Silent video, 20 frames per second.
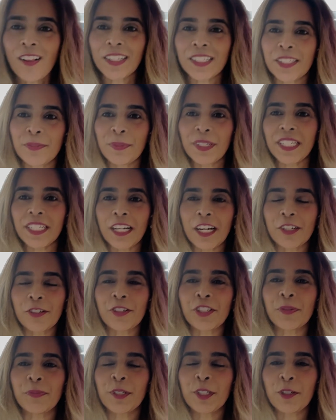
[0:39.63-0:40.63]
it's me, Dr.
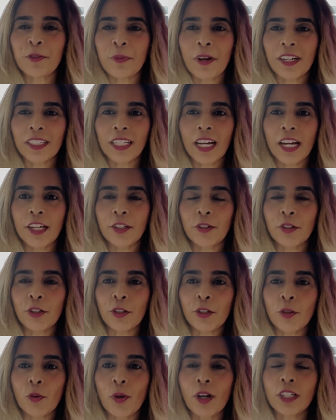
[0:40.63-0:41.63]
Sameena Rahman,
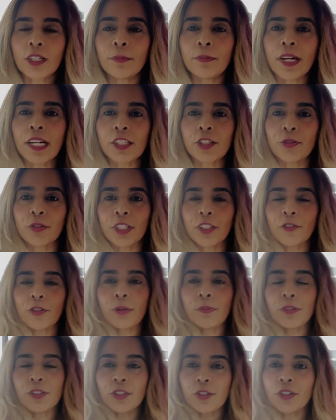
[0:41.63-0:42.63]
GynoGirl. Welcome back to another
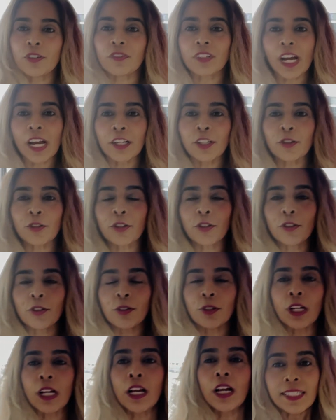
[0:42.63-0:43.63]
episode of
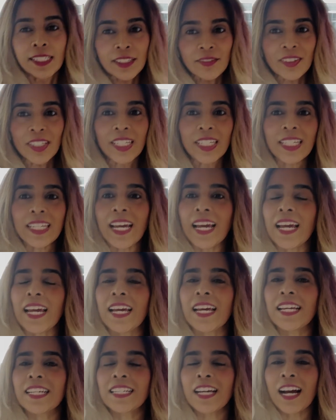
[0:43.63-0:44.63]
GynoGirl TV,
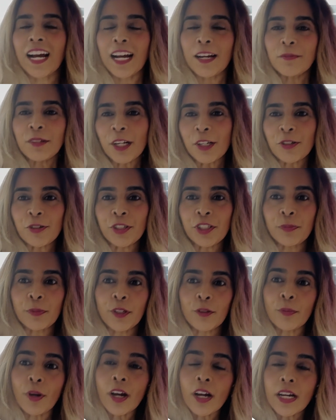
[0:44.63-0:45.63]
and I'm Dr.
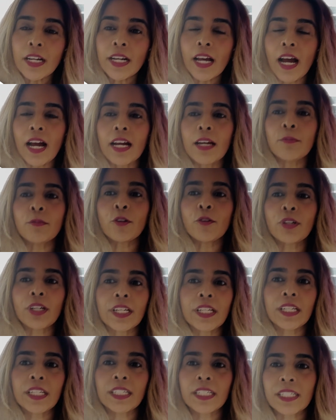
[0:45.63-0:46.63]
Sameena Rahman. I'm
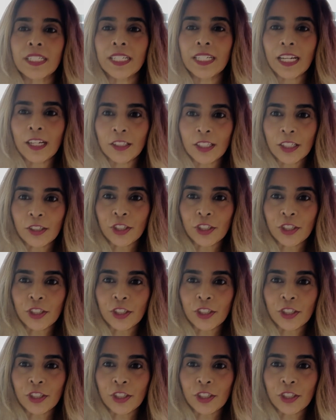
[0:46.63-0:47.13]
located in downtown